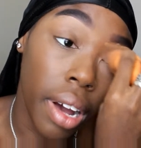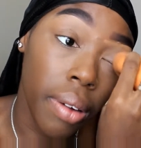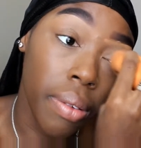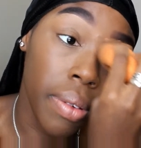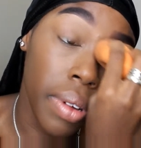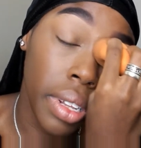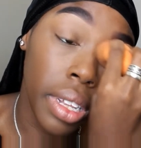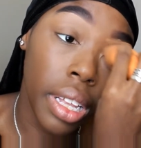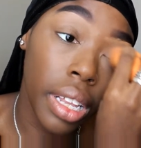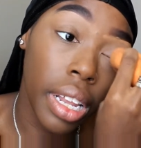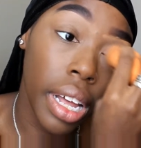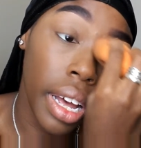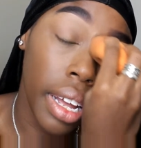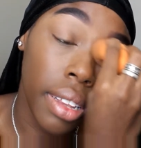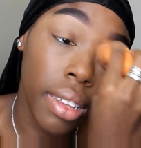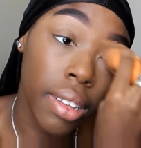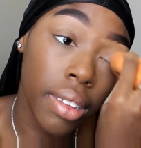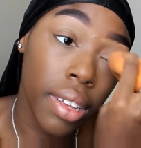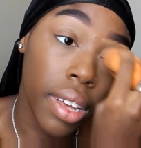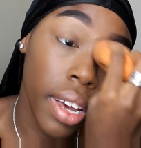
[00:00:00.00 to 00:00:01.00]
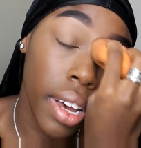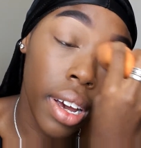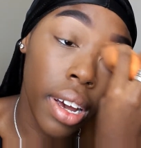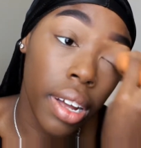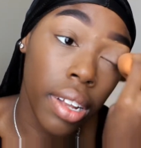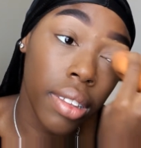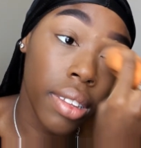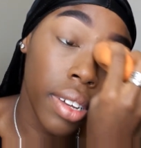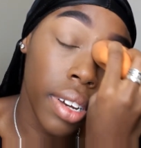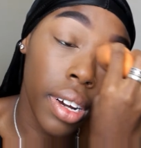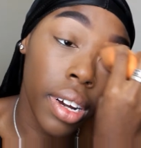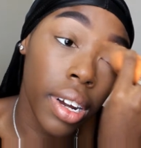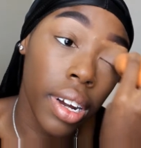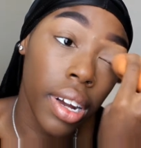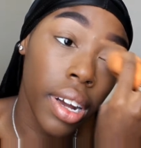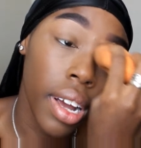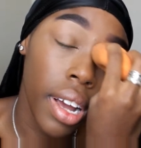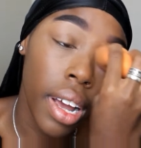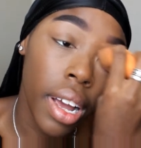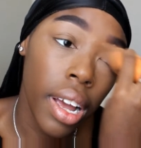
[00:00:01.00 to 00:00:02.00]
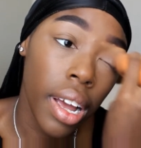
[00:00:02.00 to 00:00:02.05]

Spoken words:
I really liked his character.